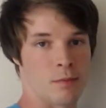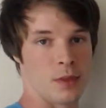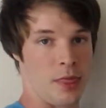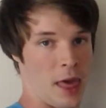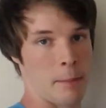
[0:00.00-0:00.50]

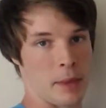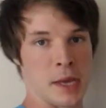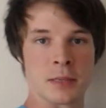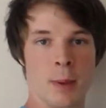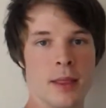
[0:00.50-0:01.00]
That
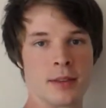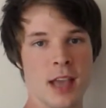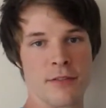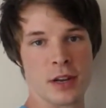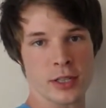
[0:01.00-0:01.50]
means, by the
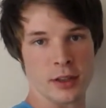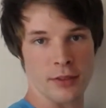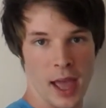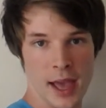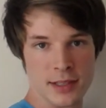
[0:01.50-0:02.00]
definition of
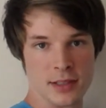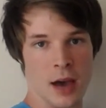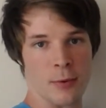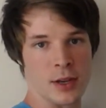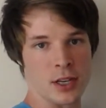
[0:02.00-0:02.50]
S
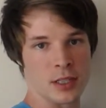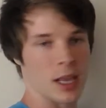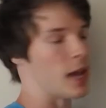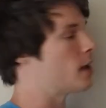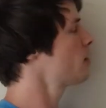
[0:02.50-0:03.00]
that we just
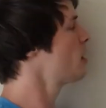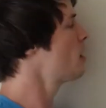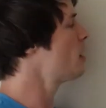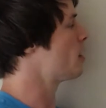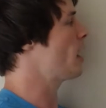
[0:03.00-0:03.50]
gave,
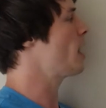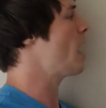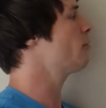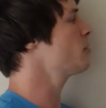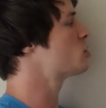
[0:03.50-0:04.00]
that
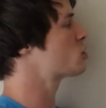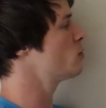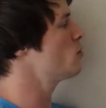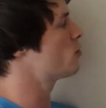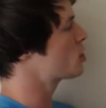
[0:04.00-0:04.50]
every
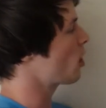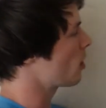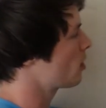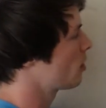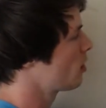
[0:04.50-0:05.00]
smooth
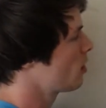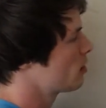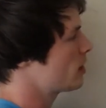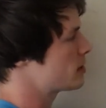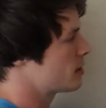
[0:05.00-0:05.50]
chart
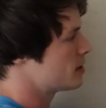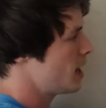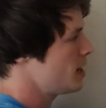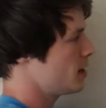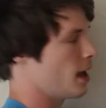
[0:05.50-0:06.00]
that's
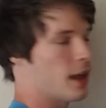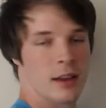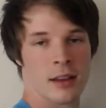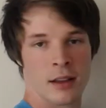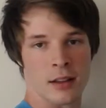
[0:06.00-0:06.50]
contained in
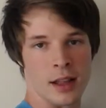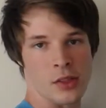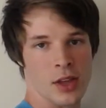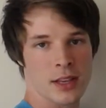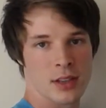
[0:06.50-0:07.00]
A, like
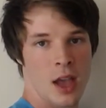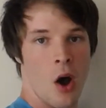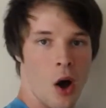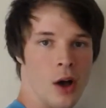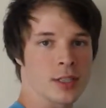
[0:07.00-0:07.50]
this,
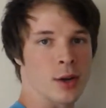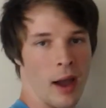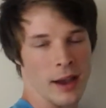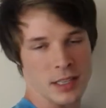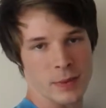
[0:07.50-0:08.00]
also
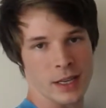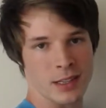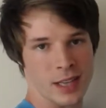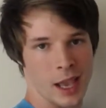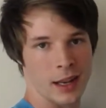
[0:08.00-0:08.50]
has to be
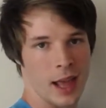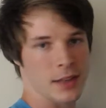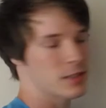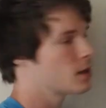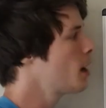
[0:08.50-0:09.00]
contained in
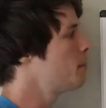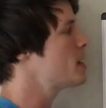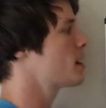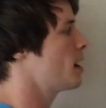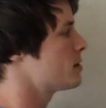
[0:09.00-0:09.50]
S,
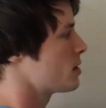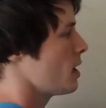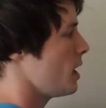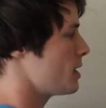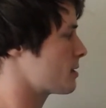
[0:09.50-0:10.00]
because
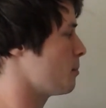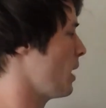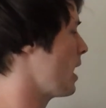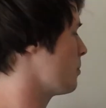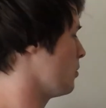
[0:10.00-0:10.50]
it's
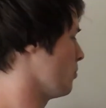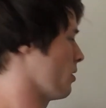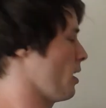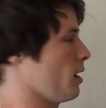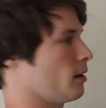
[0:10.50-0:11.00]
compatible
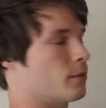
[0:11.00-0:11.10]
with A.